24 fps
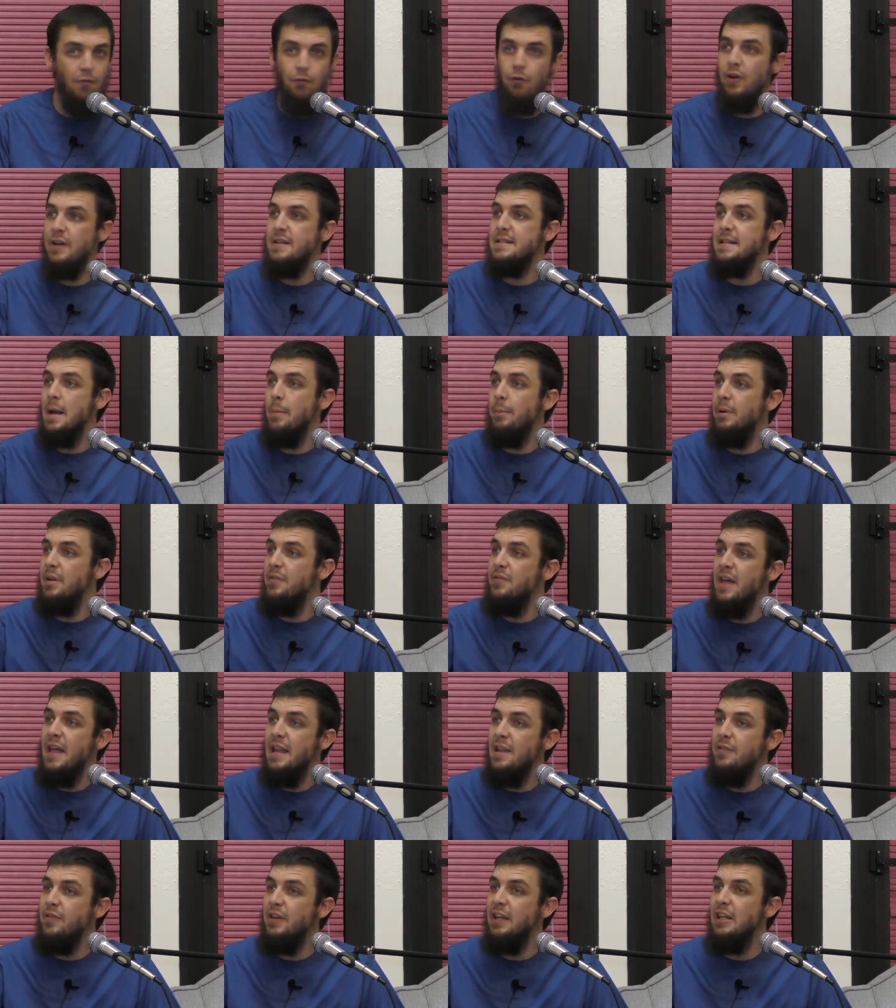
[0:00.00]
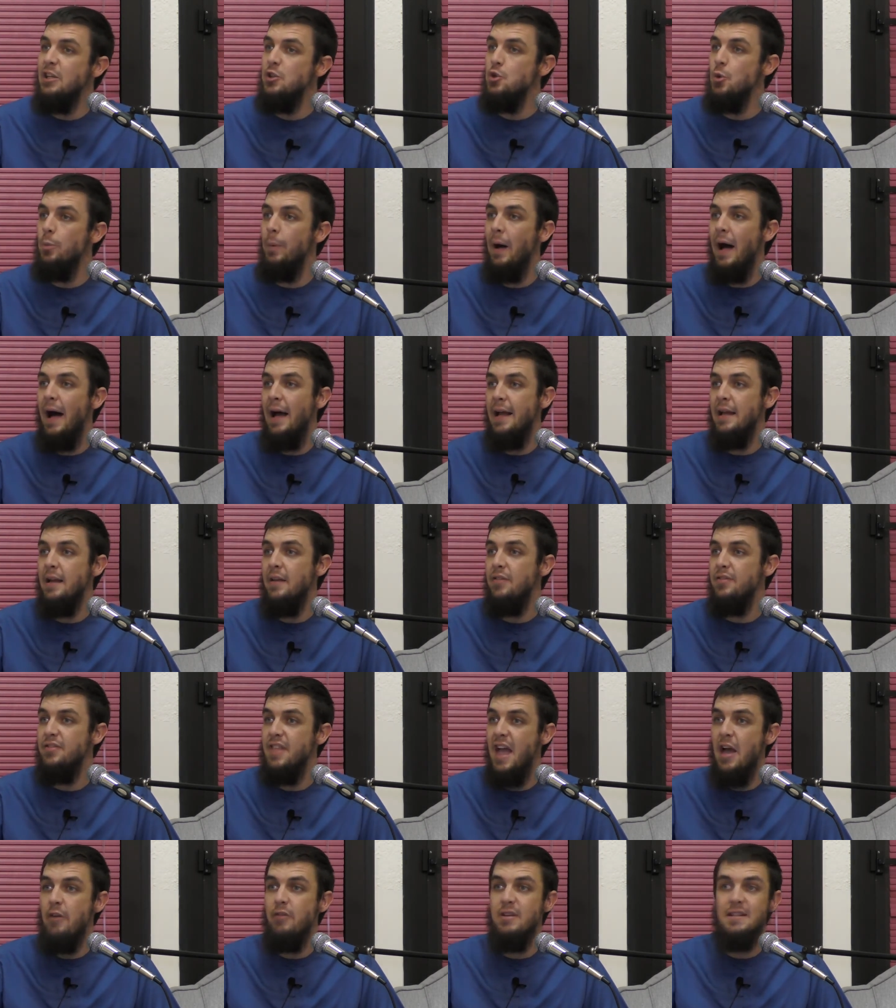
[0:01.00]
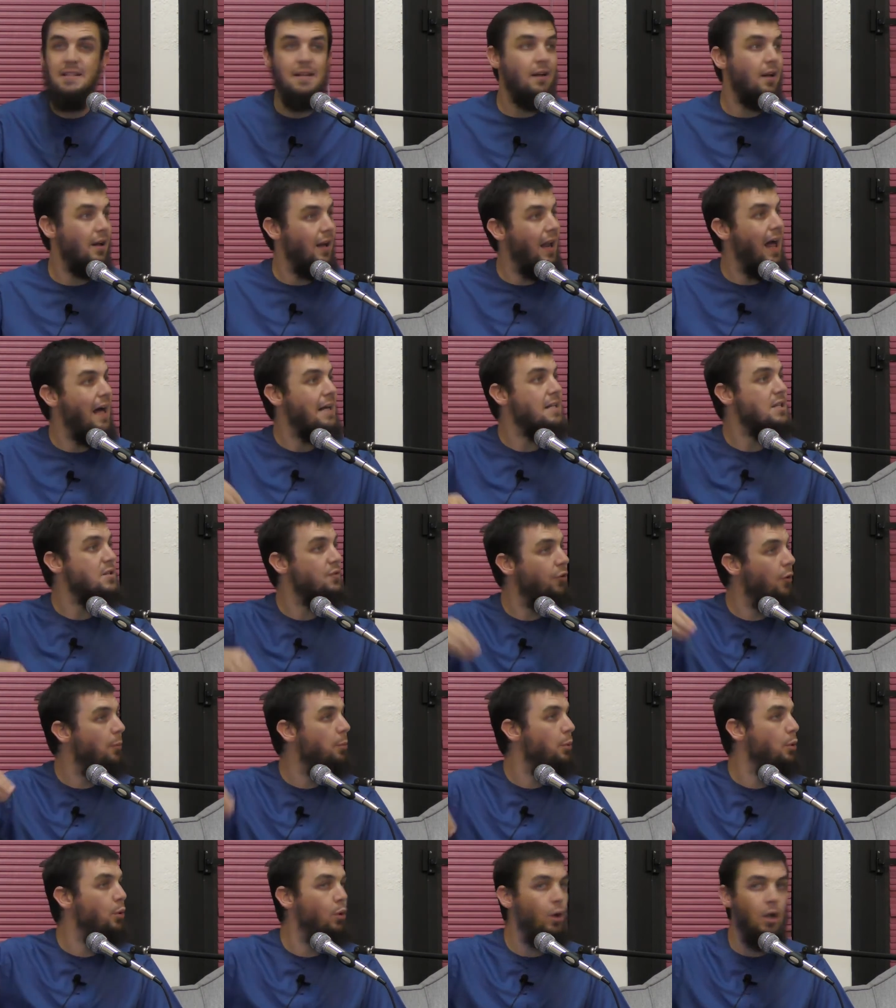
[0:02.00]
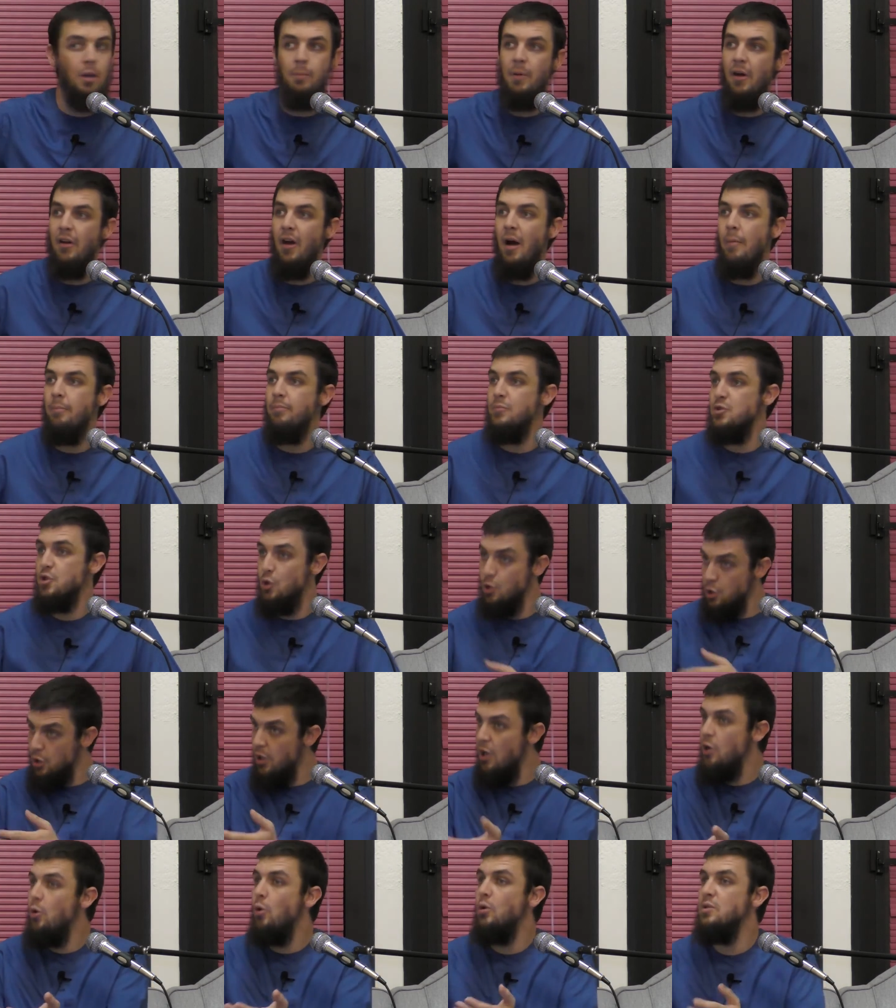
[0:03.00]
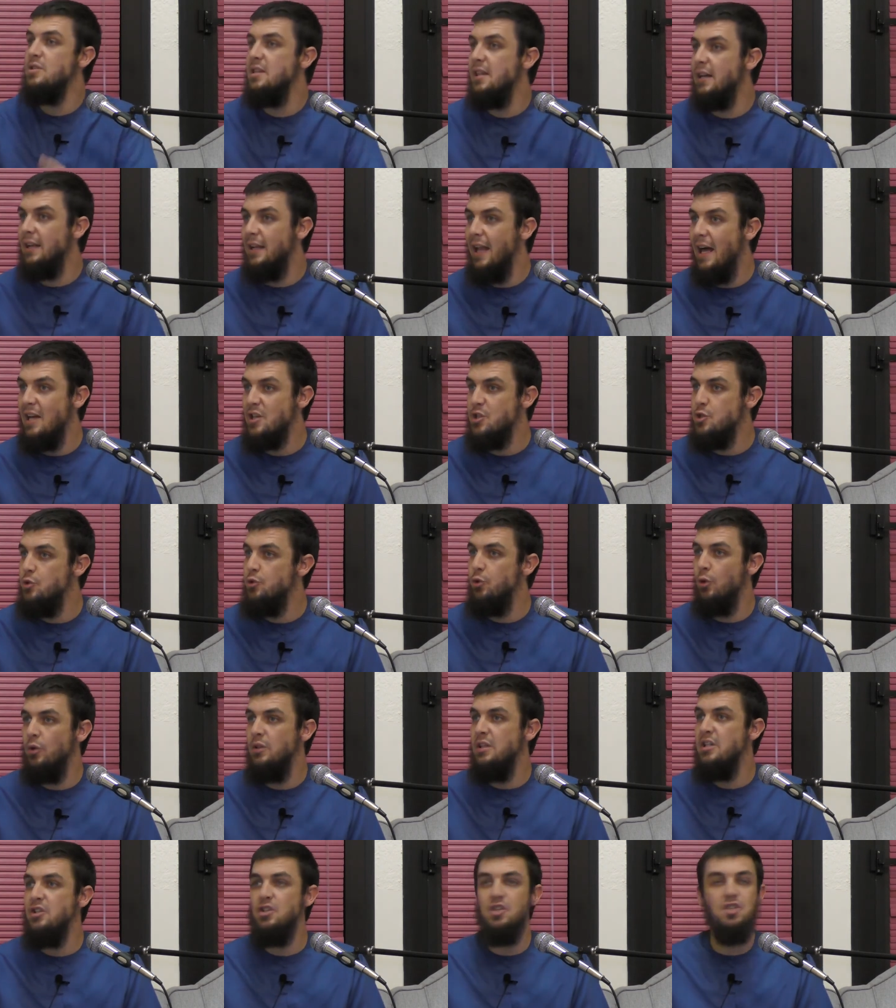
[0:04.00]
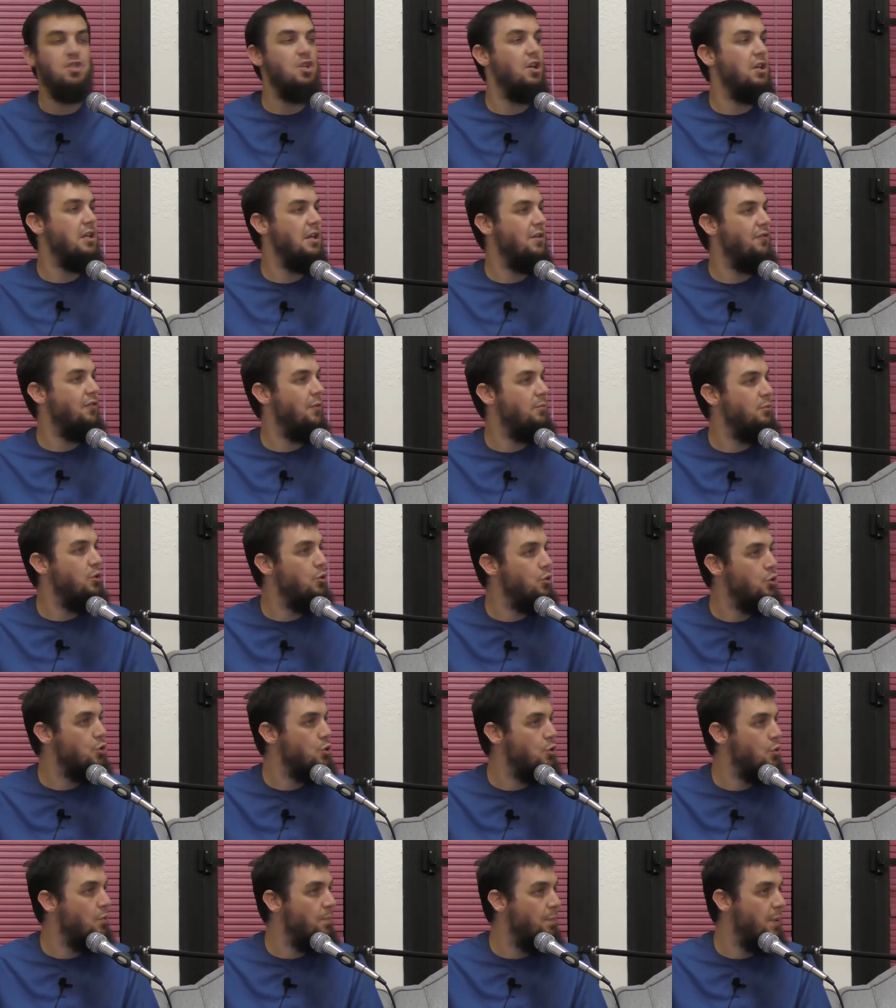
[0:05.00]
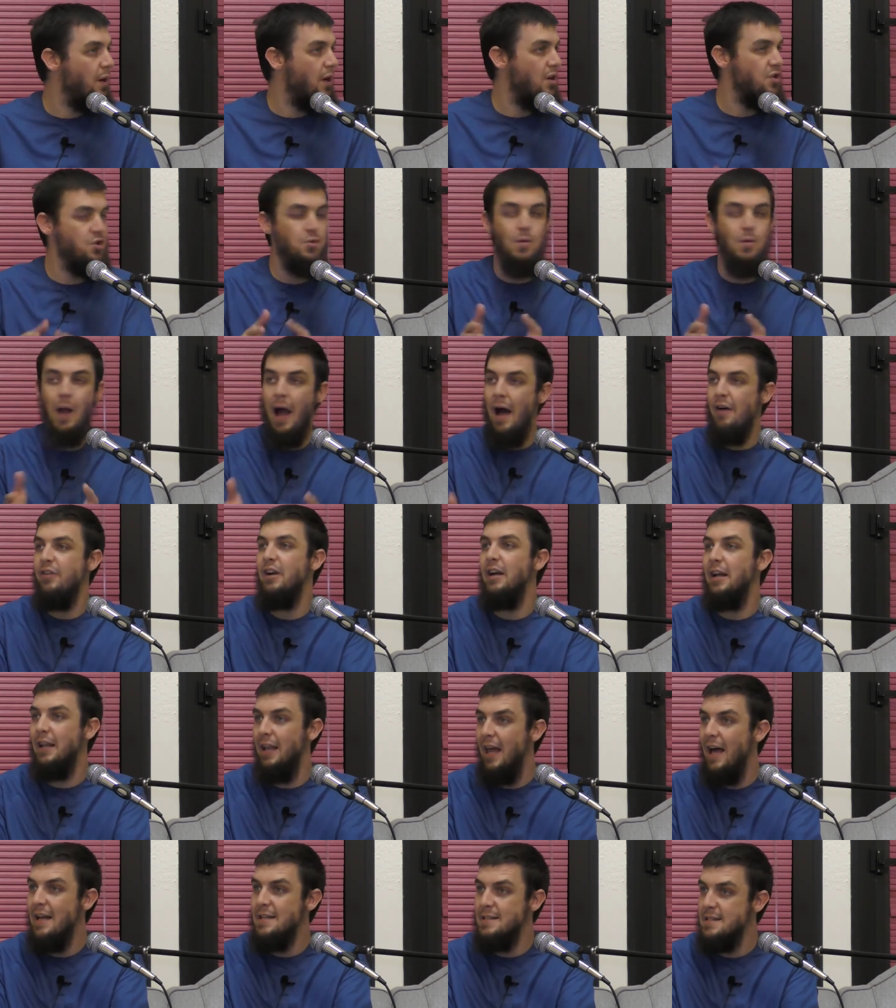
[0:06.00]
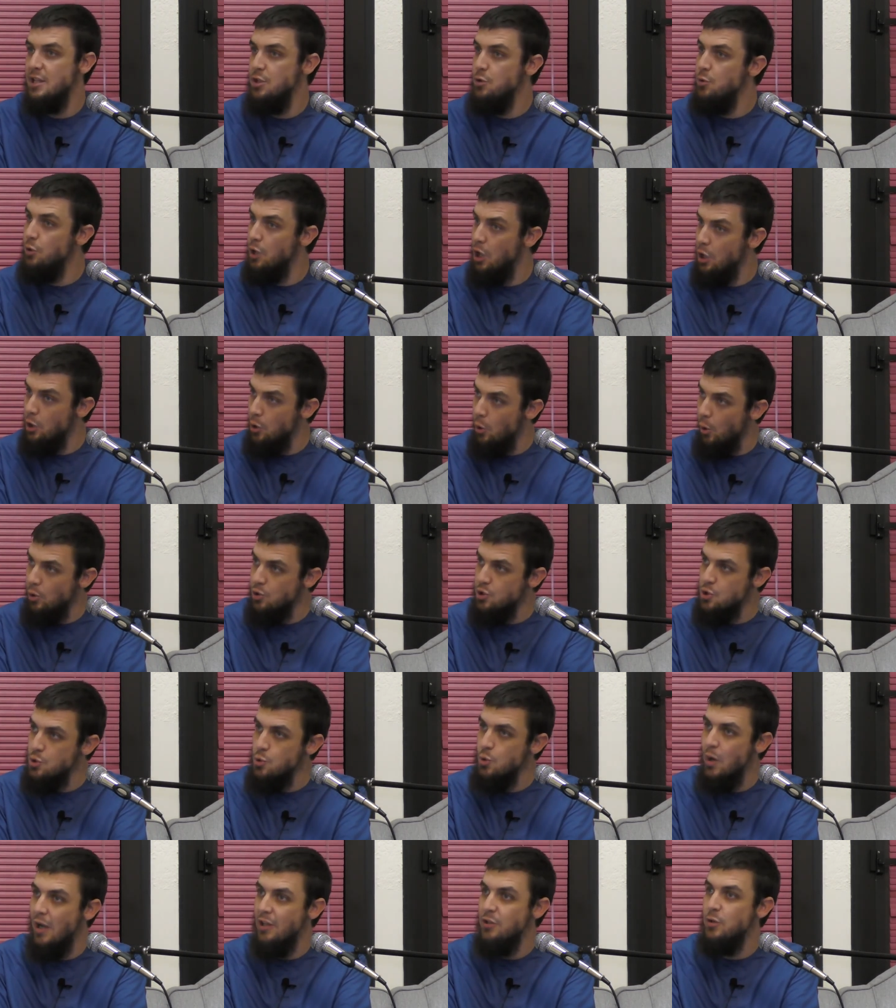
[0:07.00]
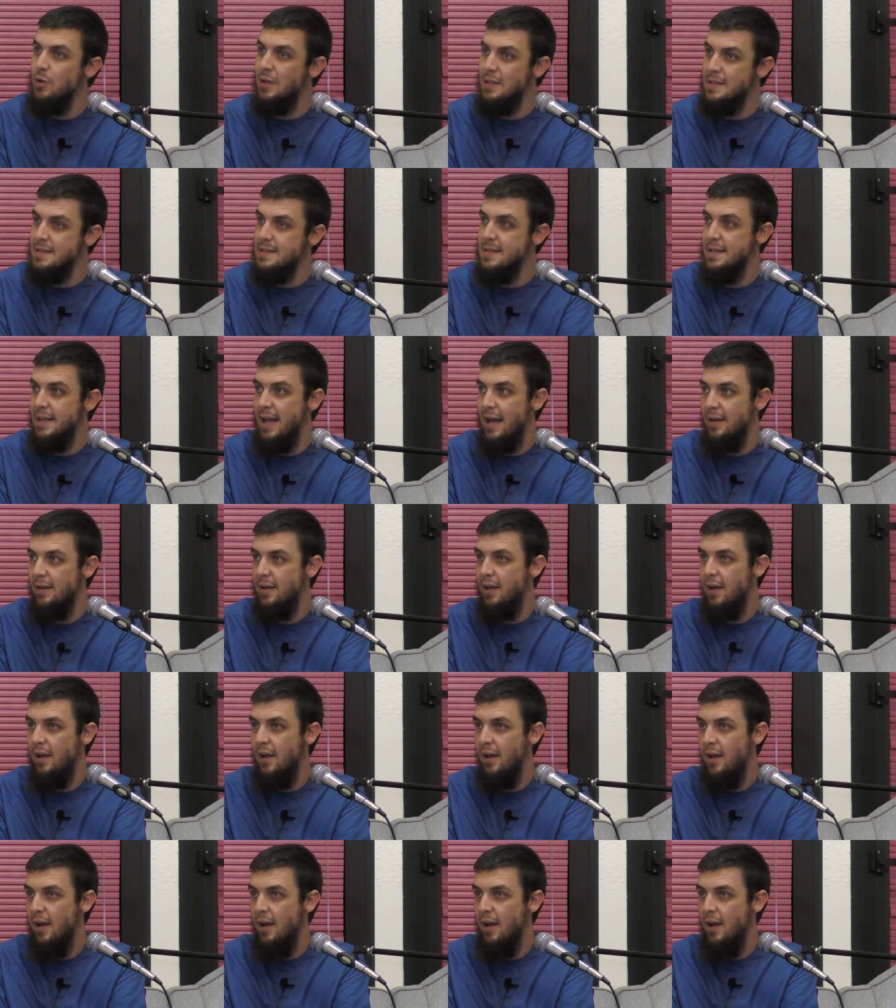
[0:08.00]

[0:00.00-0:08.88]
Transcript: For example, if they're living in Dubai, there is a class for Bulugh al-Maram. So you can go to the class. You don't need to study it from YouTube because you have a class that you can go to and you can sit at.